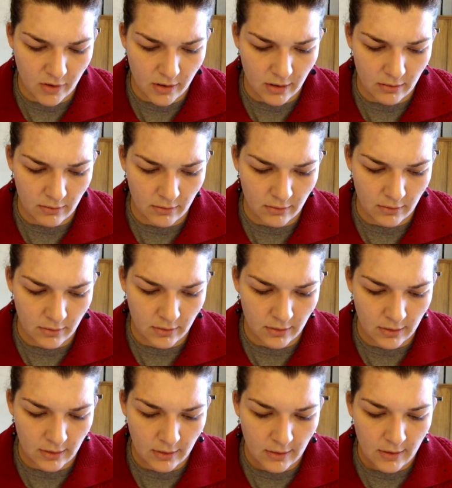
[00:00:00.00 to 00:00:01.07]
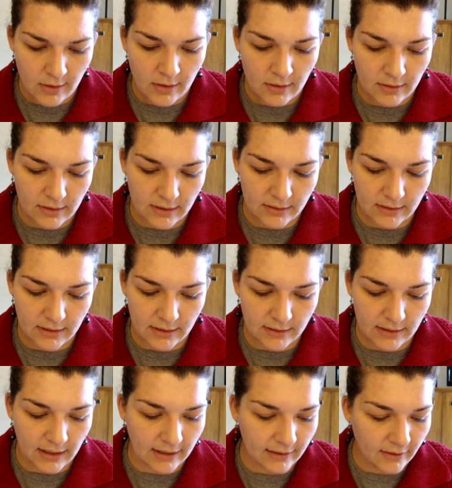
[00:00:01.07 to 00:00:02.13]
on. Dun, dun,
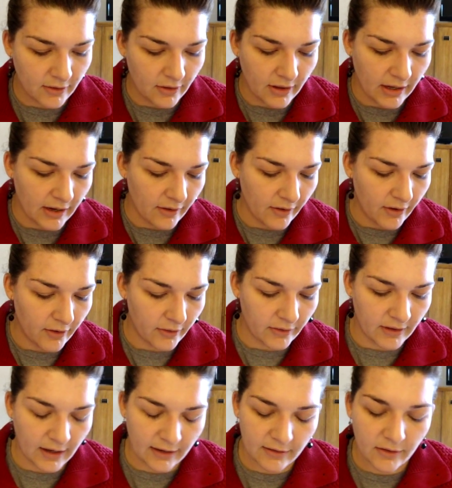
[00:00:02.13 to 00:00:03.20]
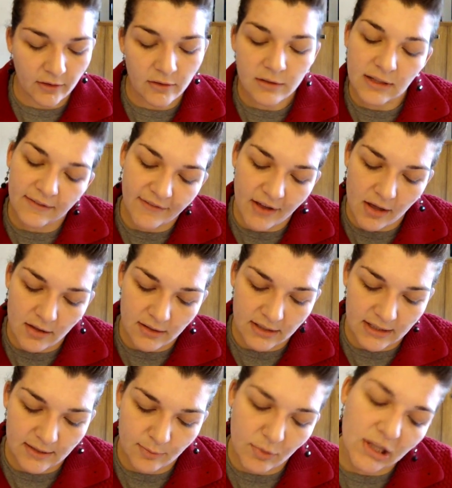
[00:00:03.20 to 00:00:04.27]
technical errors, technical
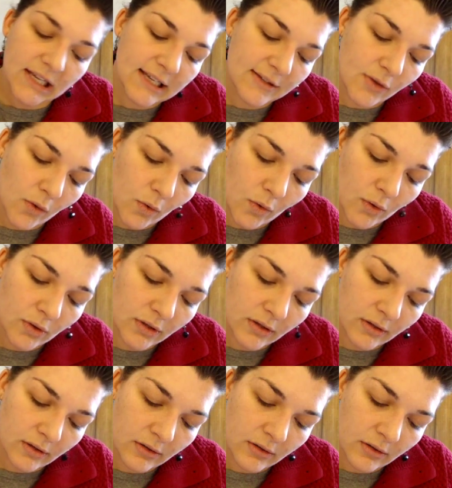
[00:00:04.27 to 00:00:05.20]
difficulties, please hold.